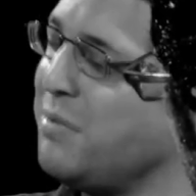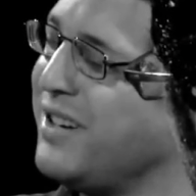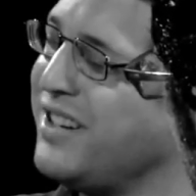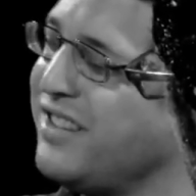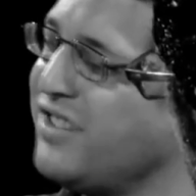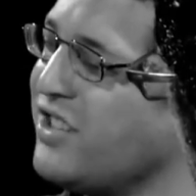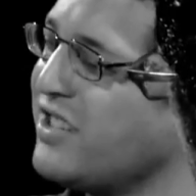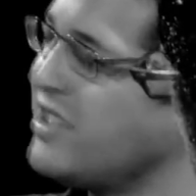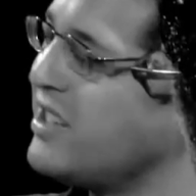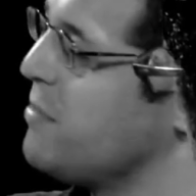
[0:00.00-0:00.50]

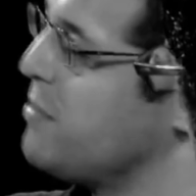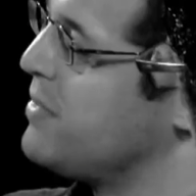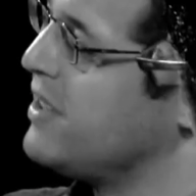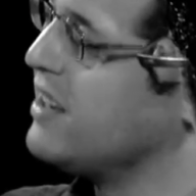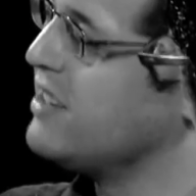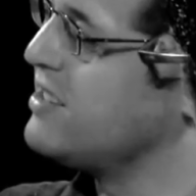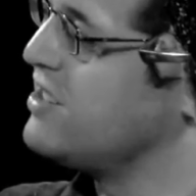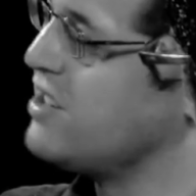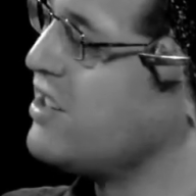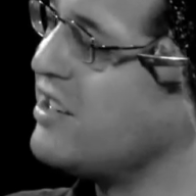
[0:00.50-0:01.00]
but just
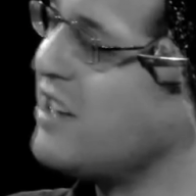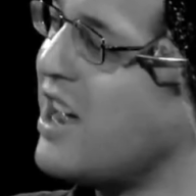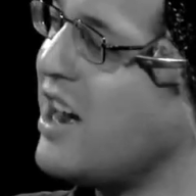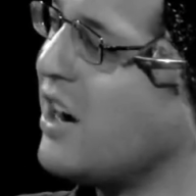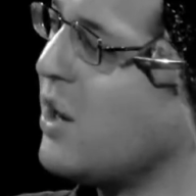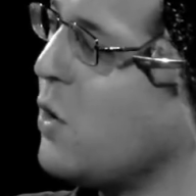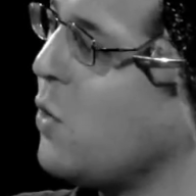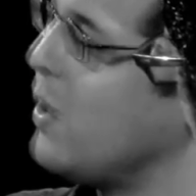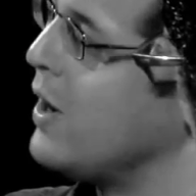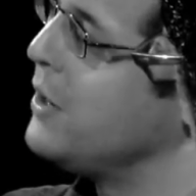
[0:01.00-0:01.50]
something's just
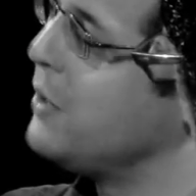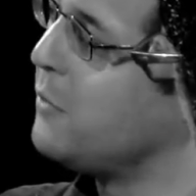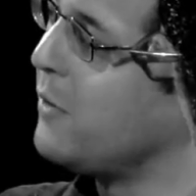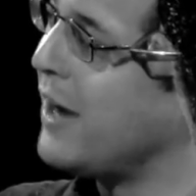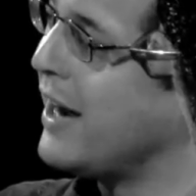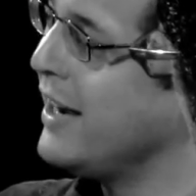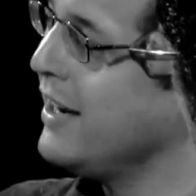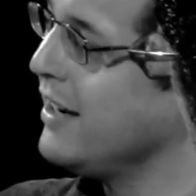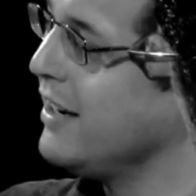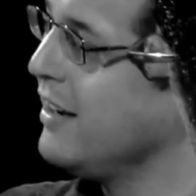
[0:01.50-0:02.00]
not quite
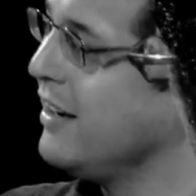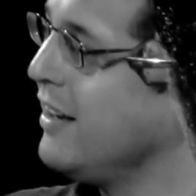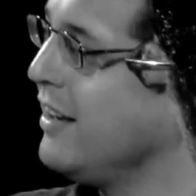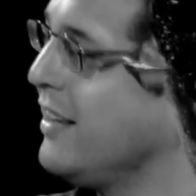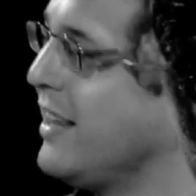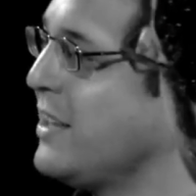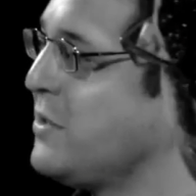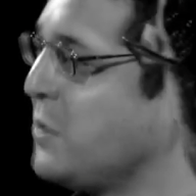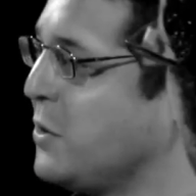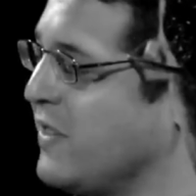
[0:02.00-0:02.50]
right.
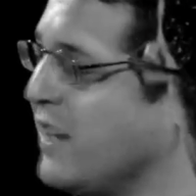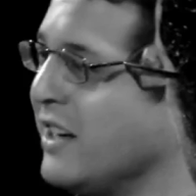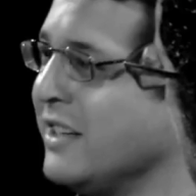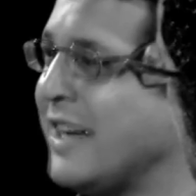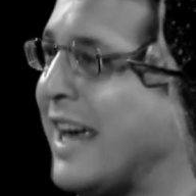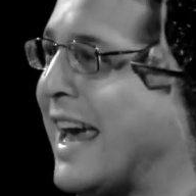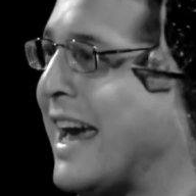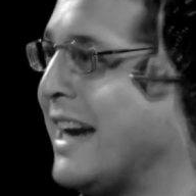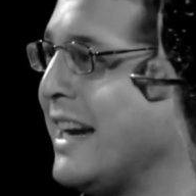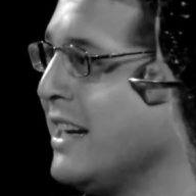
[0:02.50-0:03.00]
That sort of
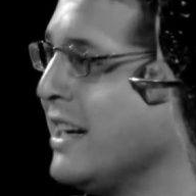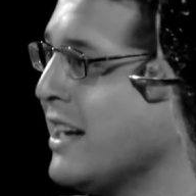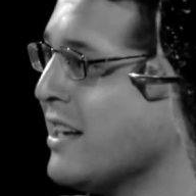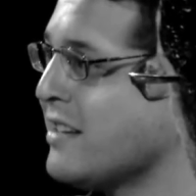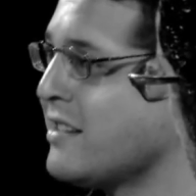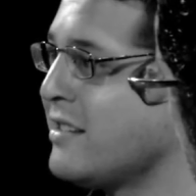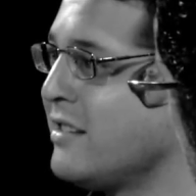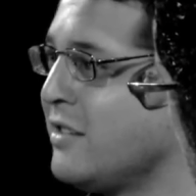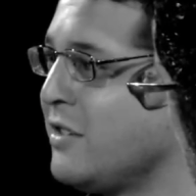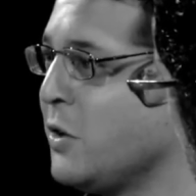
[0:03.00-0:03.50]

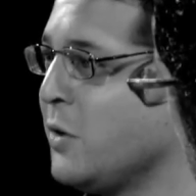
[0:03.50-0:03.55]
uncanniness